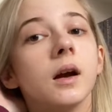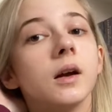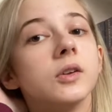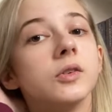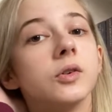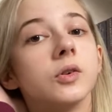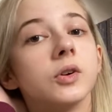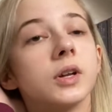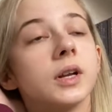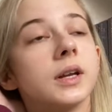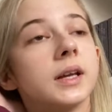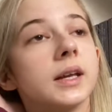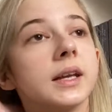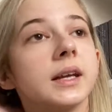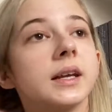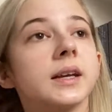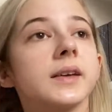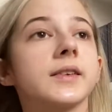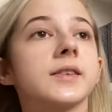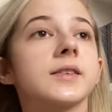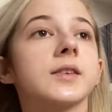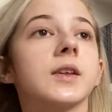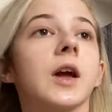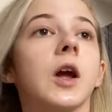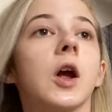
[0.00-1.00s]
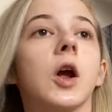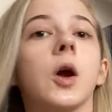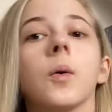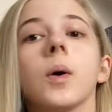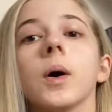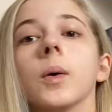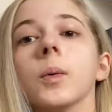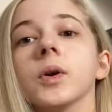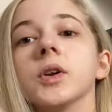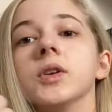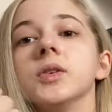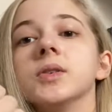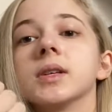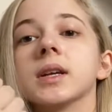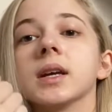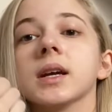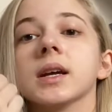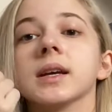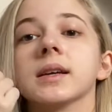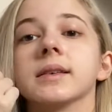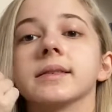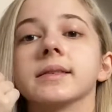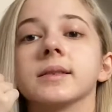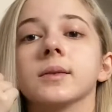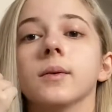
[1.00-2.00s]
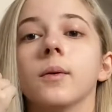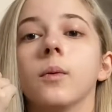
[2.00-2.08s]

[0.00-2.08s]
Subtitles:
You're gonna kiss who I want you to kiss,